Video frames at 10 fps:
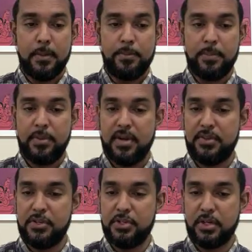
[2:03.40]
Prepare the
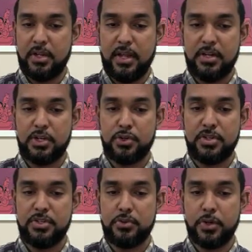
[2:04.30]
journal
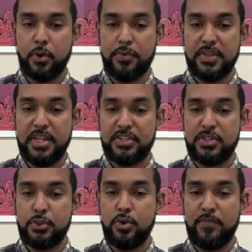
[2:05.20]
entries to record the
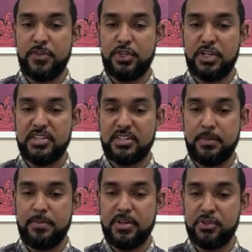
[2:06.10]
issue of the shares and
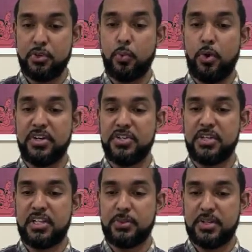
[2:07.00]
debentures on 1
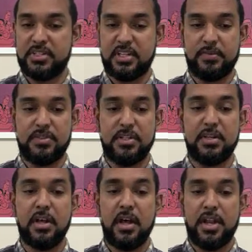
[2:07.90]
Jan
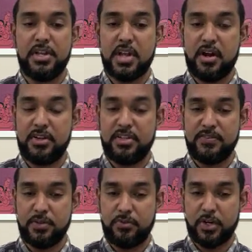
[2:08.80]
2017. Narratives
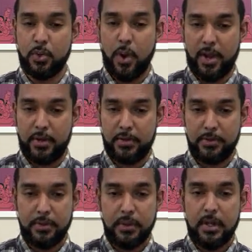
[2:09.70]
not required.
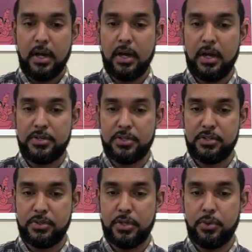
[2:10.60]
Just
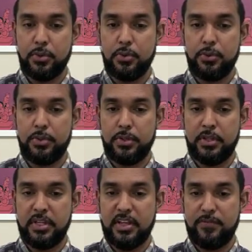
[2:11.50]
so you know,
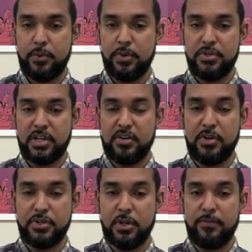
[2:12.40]
they give you a general
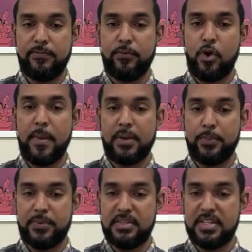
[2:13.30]
journal format
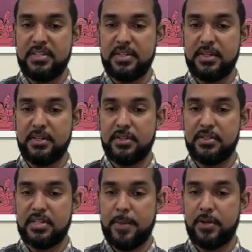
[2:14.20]
with details,
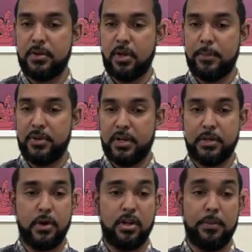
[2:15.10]
debit column, credit
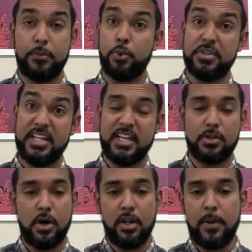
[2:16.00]
column, no date
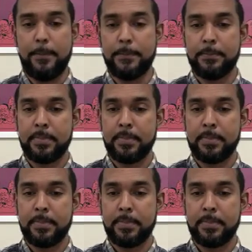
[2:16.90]
column.